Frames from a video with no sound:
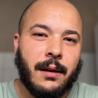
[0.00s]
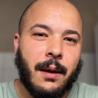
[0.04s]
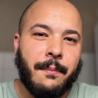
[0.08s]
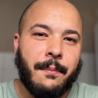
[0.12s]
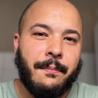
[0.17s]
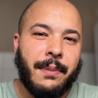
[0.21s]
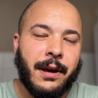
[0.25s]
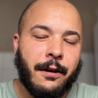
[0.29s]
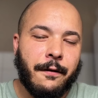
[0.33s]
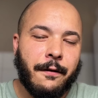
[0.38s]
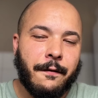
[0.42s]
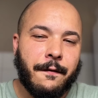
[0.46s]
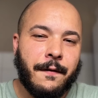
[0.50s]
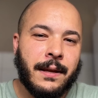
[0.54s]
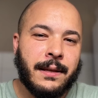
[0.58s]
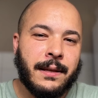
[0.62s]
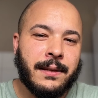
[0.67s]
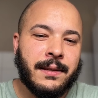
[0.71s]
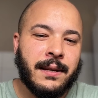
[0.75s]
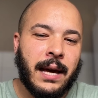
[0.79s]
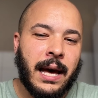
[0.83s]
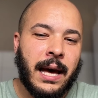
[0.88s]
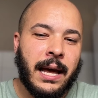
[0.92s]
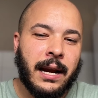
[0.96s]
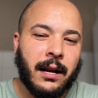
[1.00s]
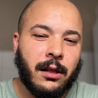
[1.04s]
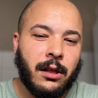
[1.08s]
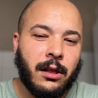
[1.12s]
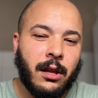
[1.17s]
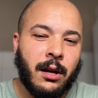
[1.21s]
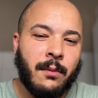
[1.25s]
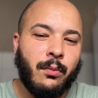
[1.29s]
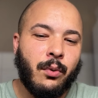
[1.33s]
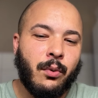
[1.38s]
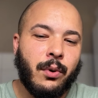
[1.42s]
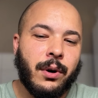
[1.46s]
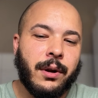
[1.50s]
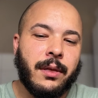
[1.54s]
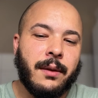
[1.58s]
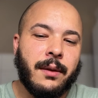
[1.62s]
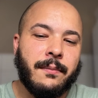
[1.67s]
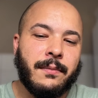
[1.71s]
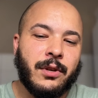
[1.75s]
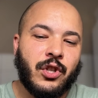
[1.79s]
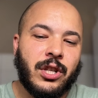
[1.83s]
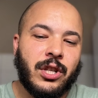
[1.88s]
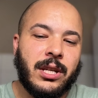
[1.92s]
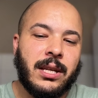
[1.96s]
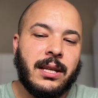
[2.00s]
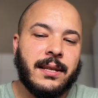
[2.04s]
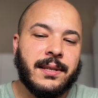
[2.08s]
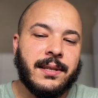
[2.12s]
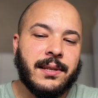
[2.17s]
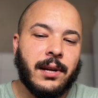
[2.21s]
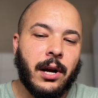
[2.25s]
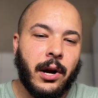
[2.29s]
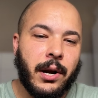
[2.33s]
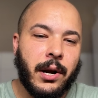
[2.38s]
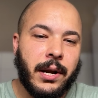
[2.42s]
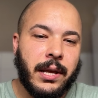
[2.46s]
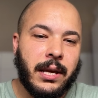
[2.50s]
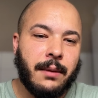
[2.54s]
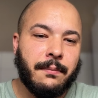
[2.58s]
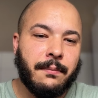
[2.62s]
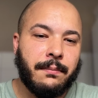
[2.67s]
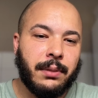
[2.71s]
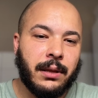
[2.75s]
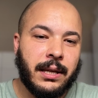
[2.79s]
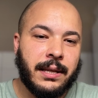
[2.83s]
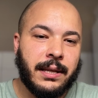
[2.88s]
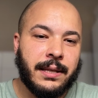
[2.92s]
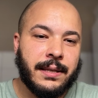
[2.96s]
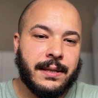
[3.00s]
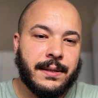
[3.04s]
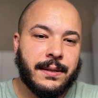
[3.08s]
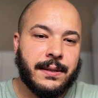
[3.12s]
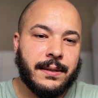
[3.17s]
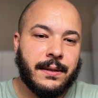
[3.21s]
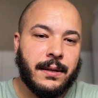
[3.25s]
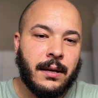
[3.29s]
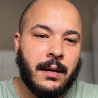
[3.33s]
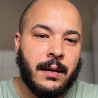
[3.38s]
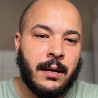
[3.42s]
a better fit at a club where the machine is already in place.